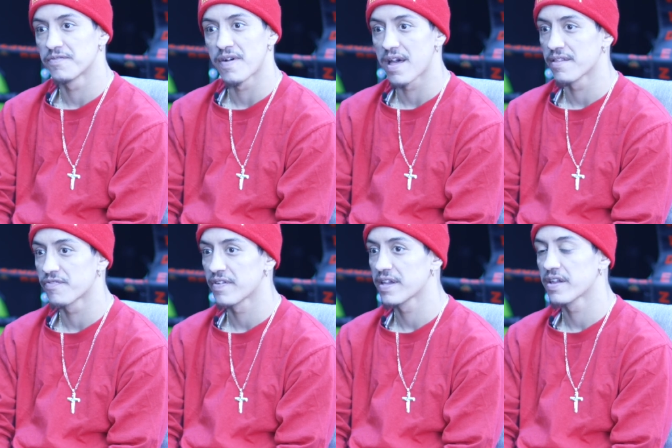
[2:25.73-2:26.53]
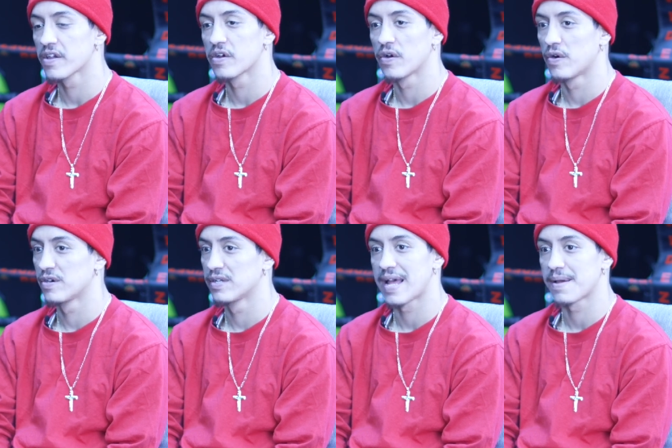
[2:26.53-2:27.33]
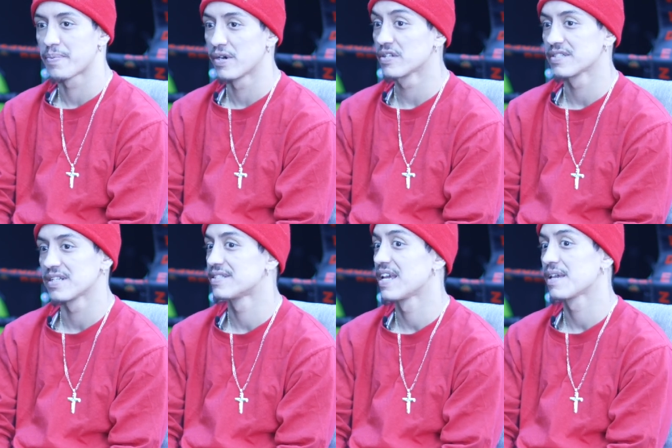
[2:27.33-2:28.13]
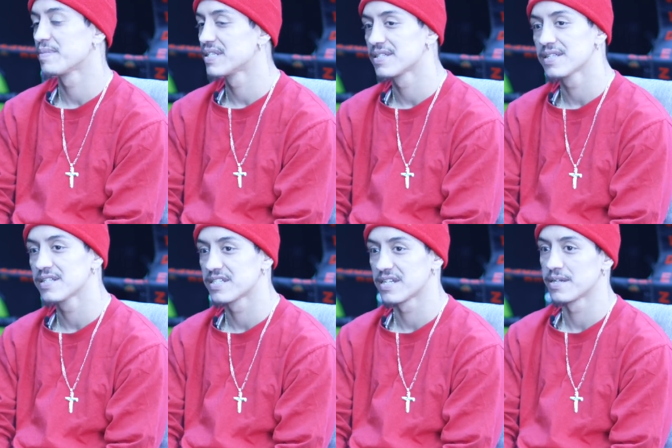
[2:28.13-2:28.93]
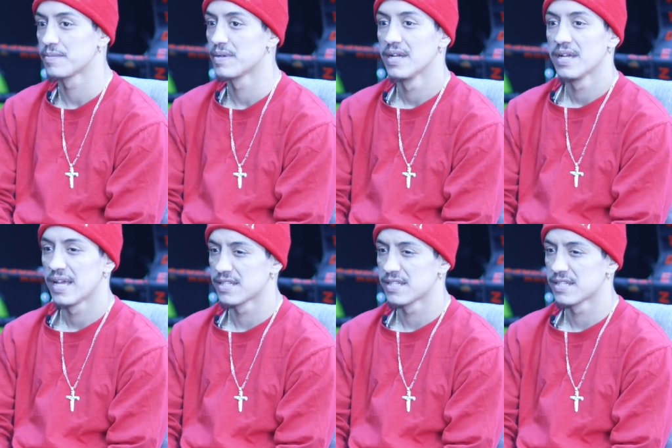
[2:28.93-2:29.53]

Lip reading: father figure or that person to take me to the gym.